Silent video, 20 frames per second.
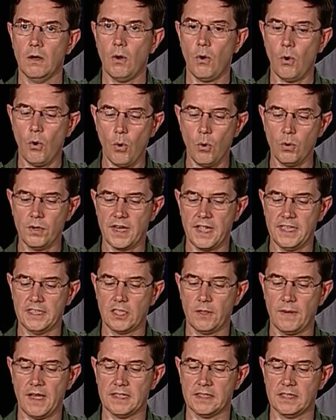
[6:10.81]
All
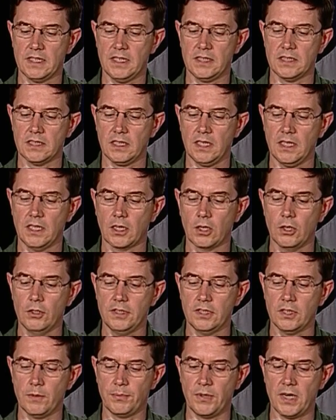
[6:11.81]
NATO assets,
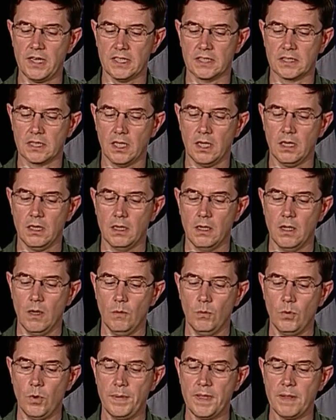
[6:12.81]
including the Predator,
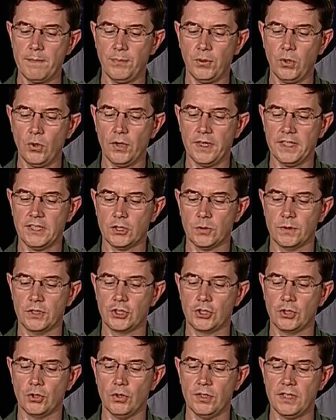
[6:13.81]
will be employed to
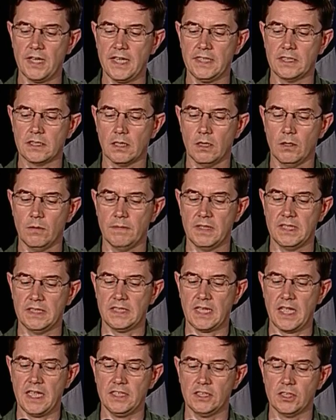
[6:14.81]
ensure NATO
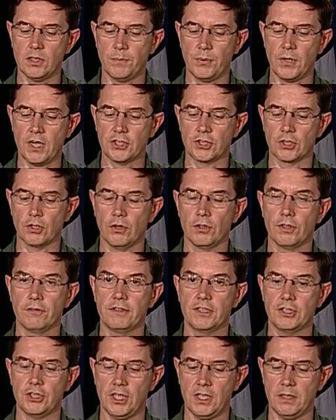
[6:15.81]
maintains the pressure on the
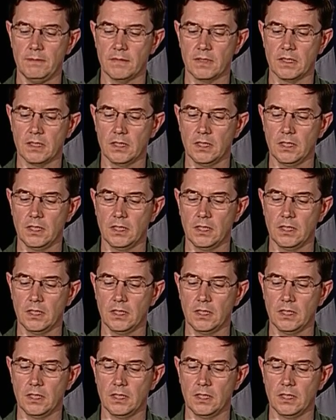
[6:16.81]
regime